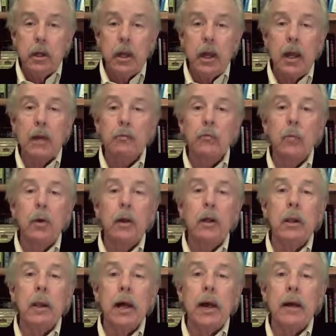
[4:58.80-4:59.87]
as
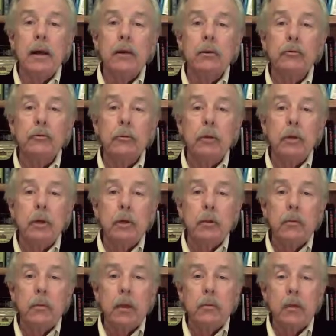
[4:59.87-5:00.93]
well as
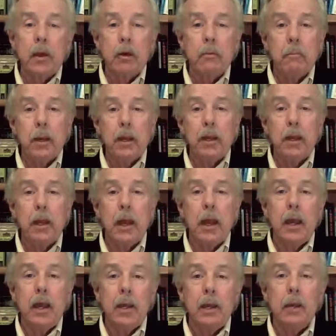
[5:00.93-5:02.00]
that they are making
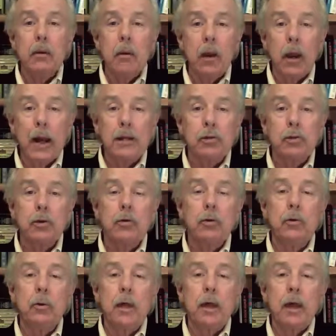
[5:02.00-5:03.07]
a
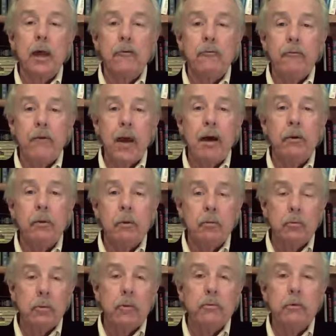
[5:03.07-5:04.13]
logical, a
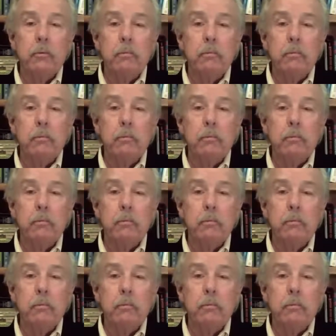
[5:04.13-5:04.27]
value-driven